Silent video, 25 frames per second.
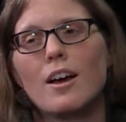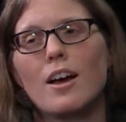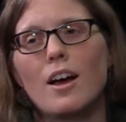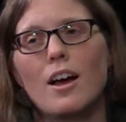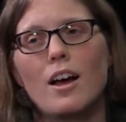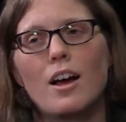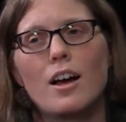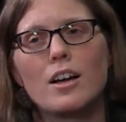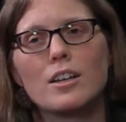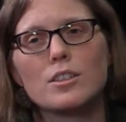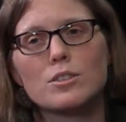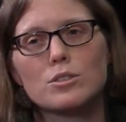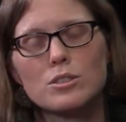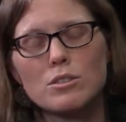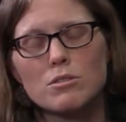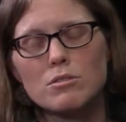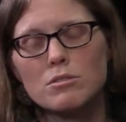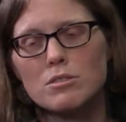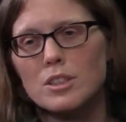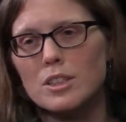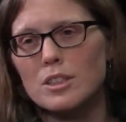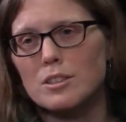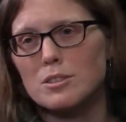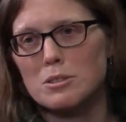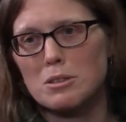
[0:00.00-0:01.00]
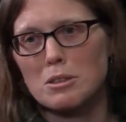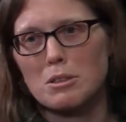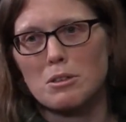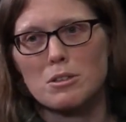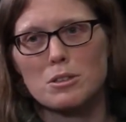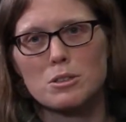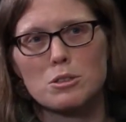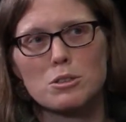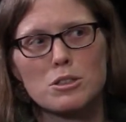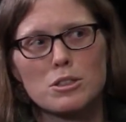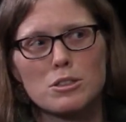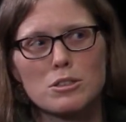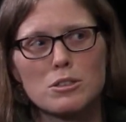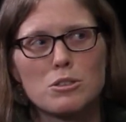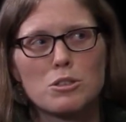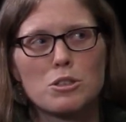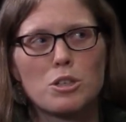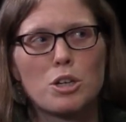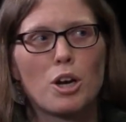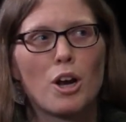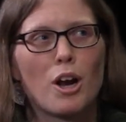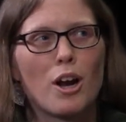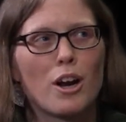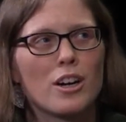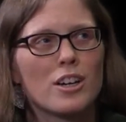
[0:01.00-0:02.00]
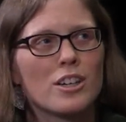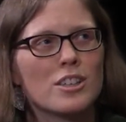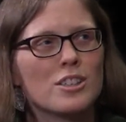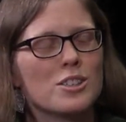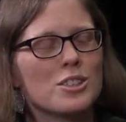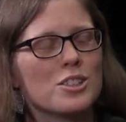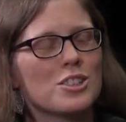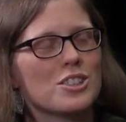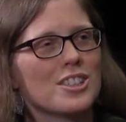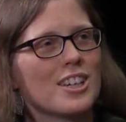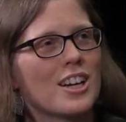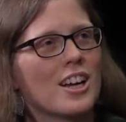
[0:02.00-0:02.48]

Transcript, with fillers: uh, certainly as the Christian church.